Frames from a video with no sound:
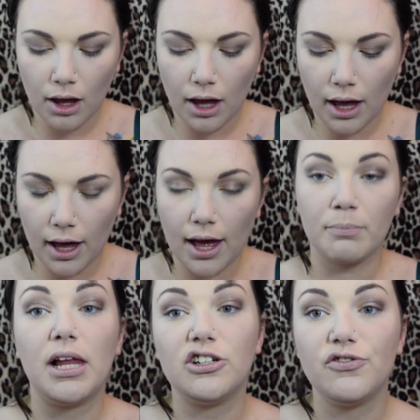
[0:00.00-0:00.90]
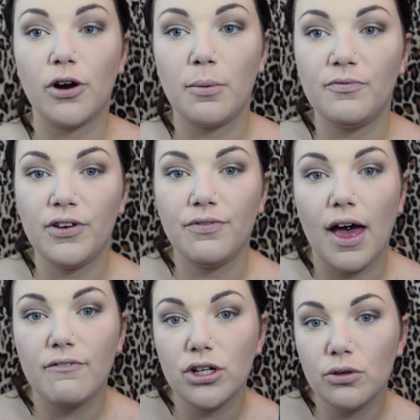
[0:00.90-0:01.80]
a blush from 5th
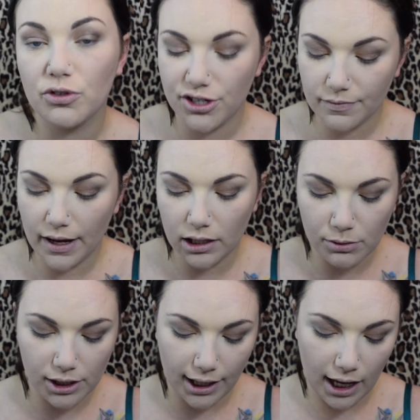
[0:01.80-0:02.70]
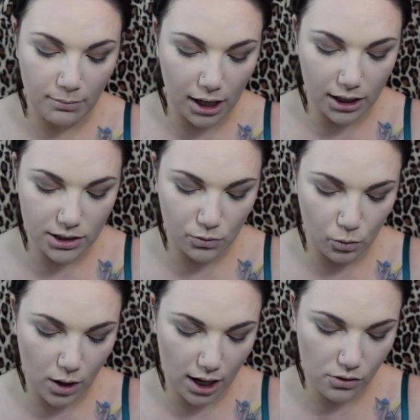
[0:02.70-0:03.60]
Avenue, which is available at Kmart as
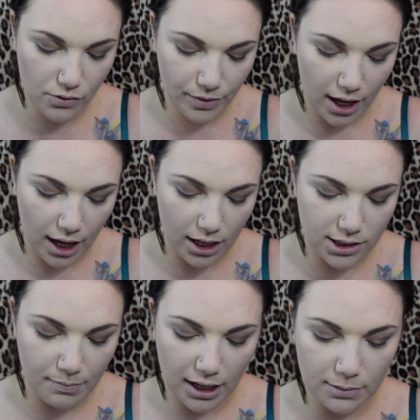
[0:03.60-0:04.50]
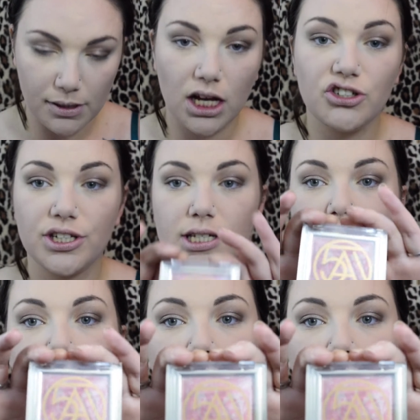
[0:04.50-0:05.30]
well. It's a baked blush. This is the